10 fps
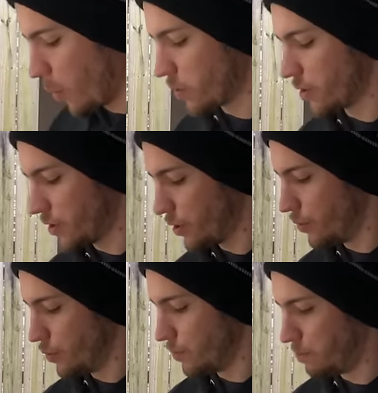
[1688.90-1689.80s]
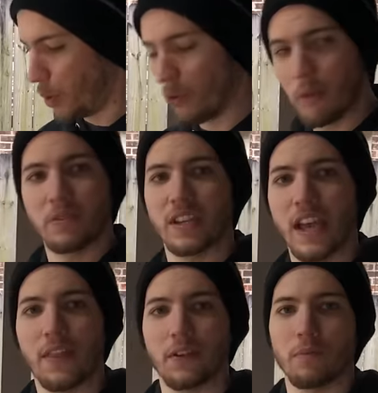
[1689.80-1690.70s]
order to pull them
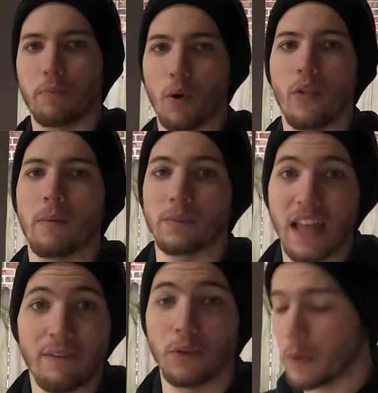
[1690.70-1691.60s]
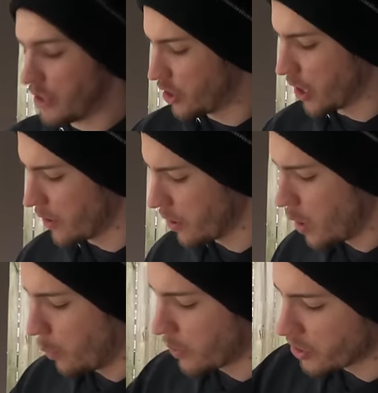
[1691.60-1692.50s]
together and pull them level with each other,
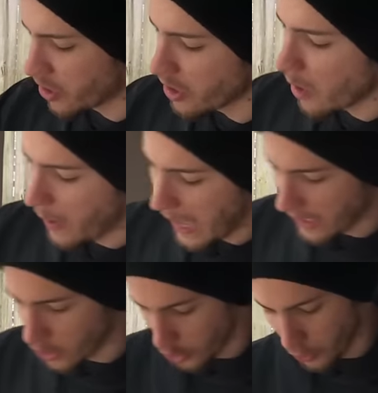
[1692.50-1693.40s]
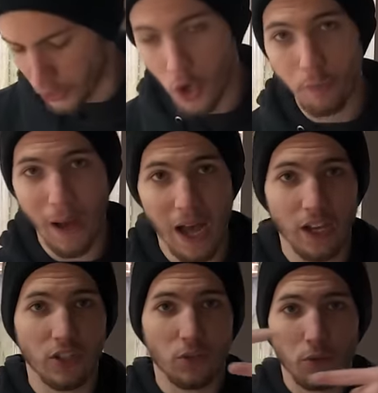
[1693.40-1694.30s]
we're just gonna go ahead and drill two
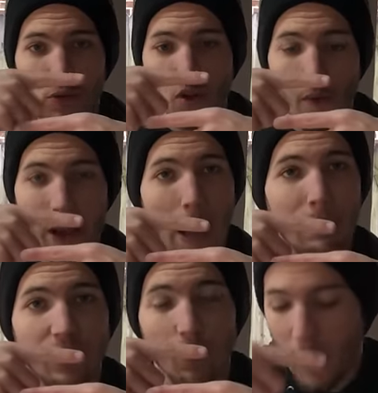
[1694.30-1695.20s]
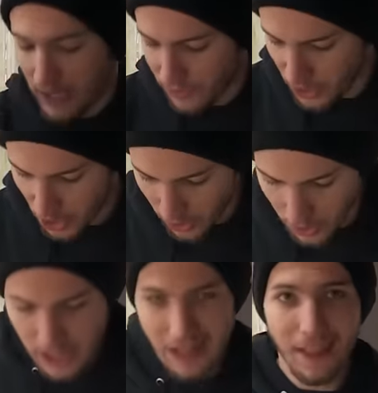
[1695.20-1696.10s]
pocket screws going opposite ways of each
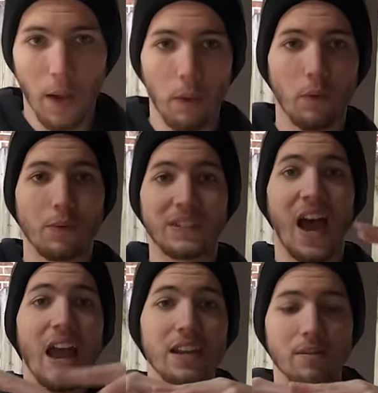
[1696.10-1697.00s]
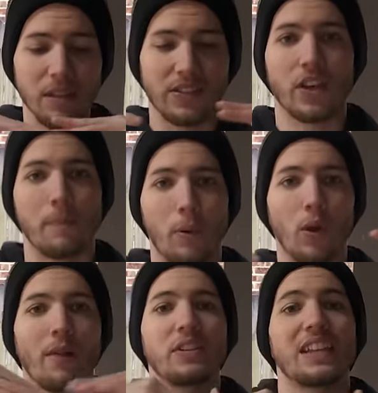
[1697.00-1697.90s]
other. That way when we tighten them, it's gonna
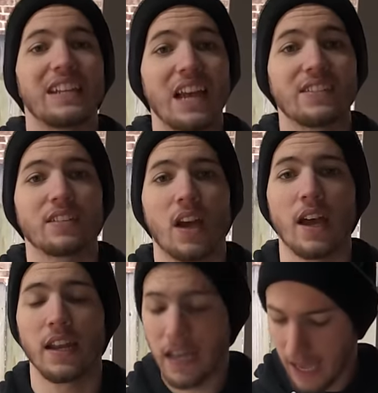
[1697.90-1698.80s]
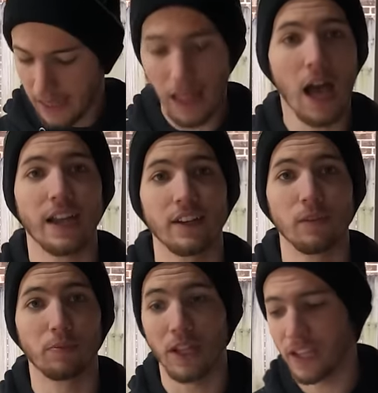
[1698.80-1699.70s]
pull everything nice and tight and lock it into
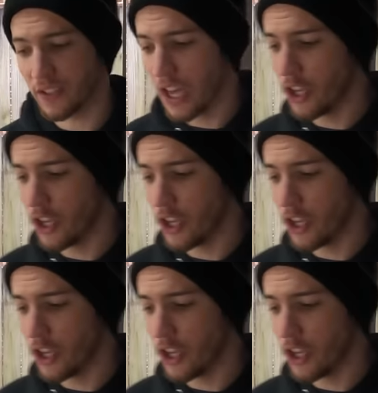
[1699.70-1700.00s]
place.